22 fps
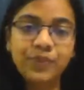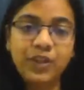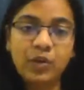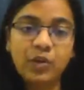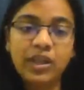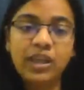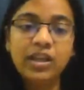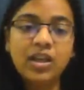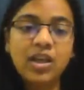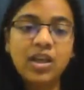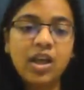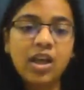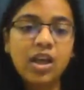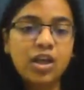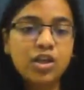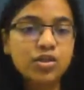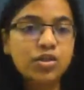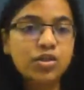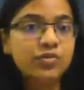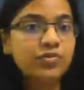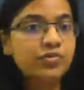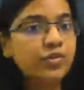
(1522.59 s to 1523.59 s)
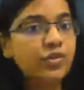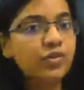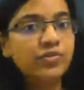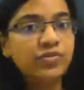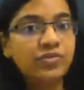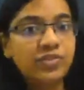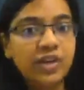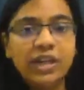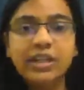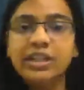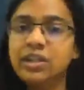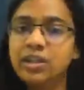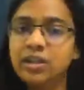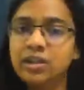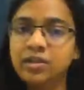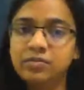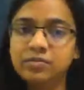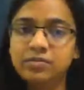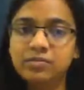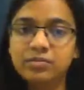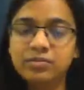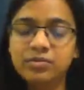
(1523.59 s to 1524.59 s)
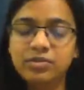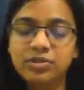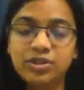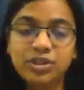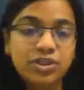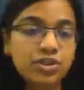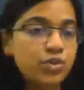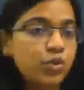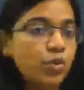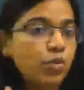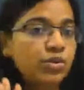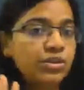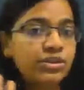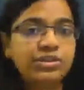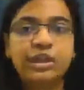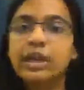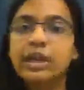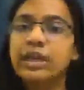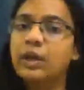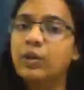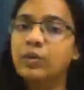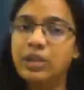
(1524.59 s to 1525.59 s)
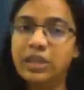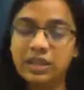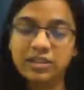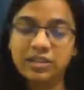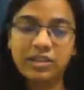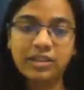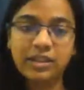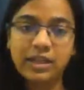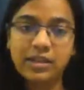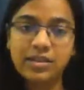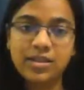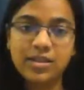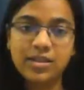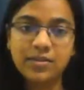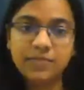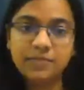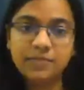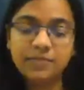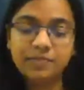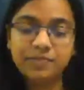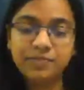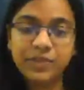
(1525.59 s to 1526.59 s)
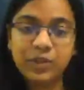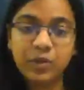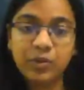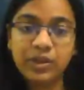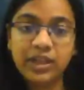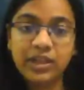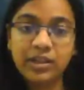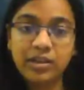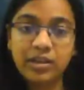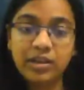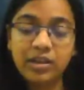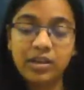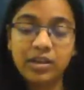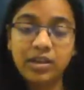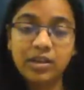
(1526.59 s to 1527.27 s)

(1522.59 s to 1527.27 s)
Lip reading: okay, so for 1 year just don't try out anything else. Okay,